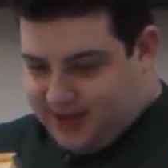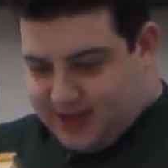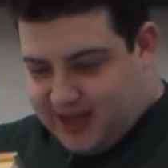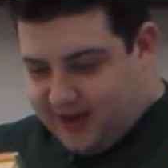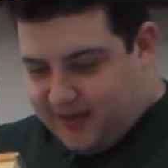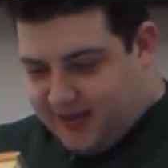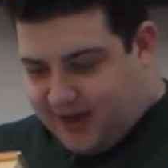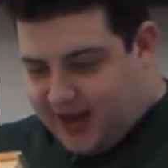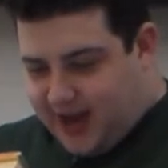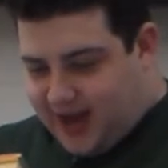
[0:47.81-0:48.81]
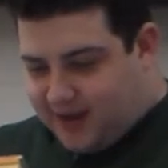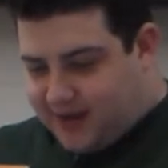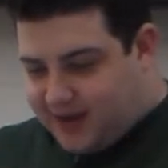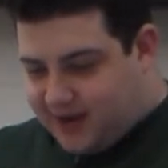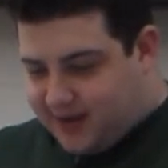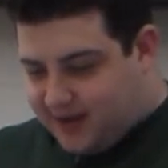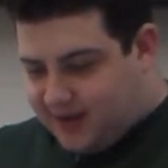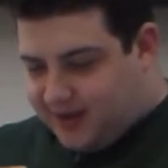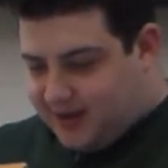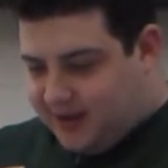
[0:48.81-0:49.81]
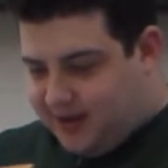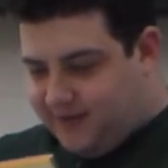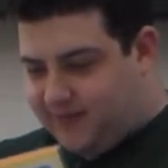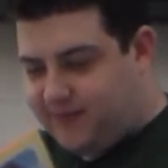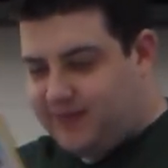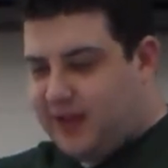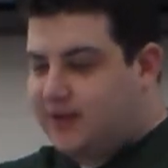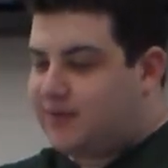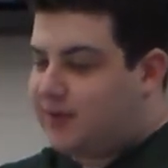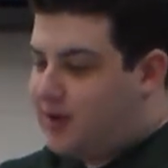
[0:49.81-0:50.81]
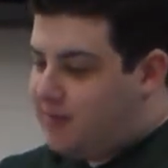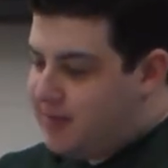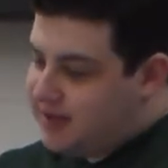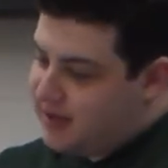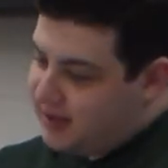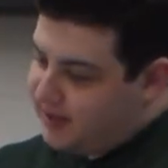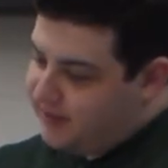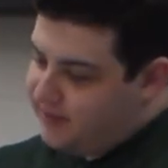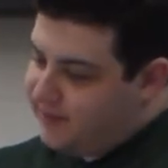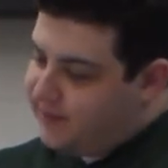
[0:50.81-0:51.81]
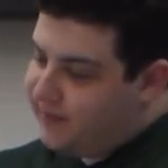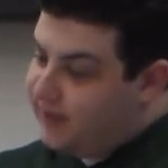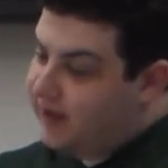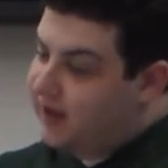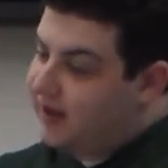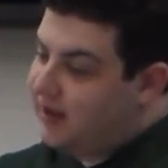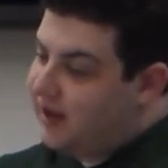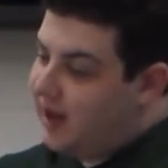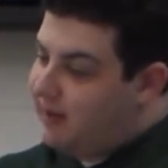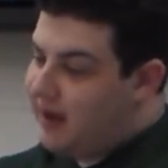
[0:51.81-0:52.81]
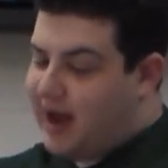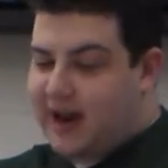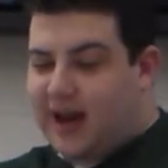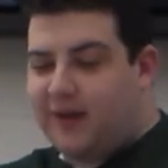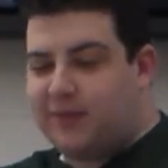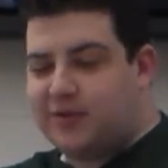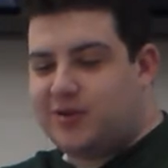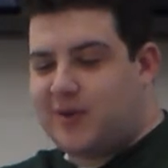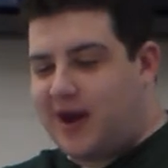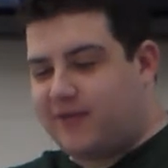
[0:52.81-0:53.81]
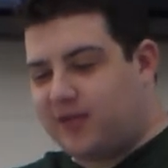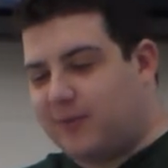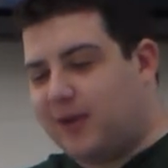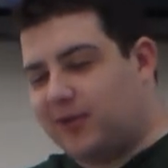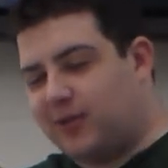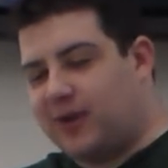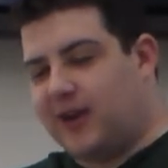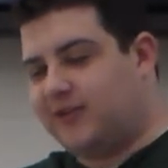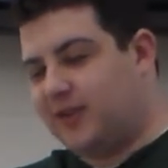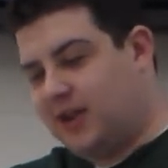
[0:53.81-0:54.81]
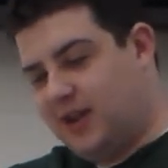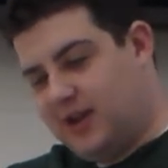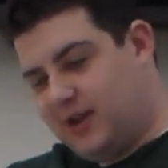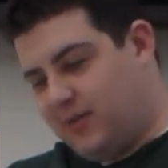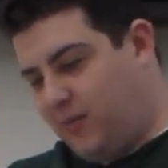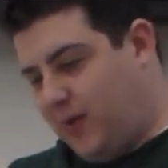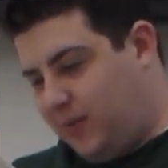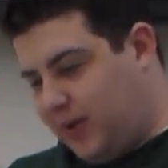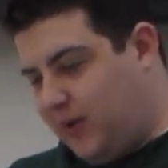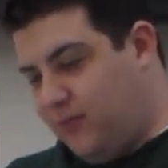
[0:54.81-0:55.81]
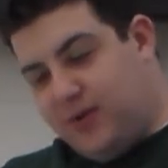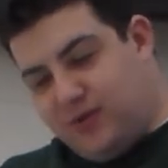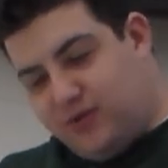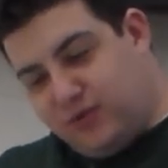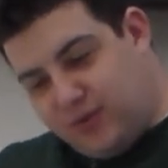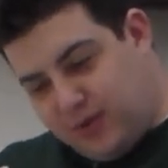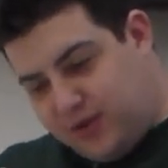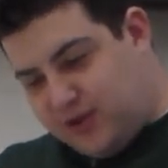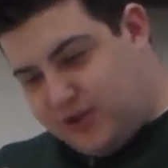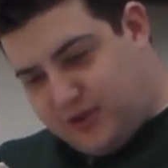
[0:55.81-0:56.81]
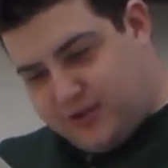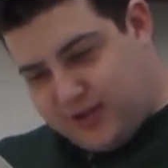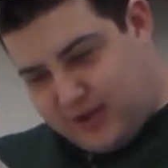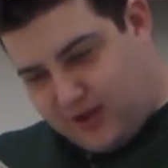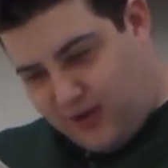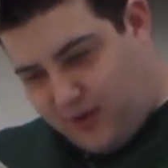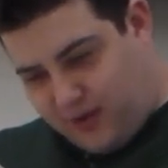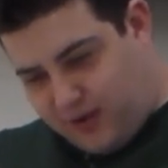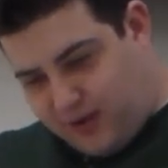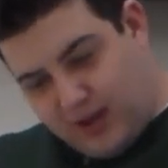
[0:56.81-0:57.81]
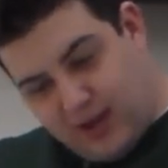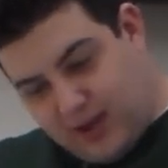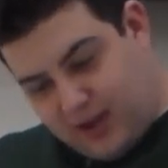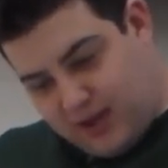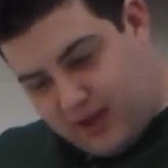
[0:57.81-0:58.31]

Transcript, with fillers: So it's kind of funny how uh, things would go missing. I mean, how the hell would you have so many toys? What, what, are you, what are you doing with your children that they're all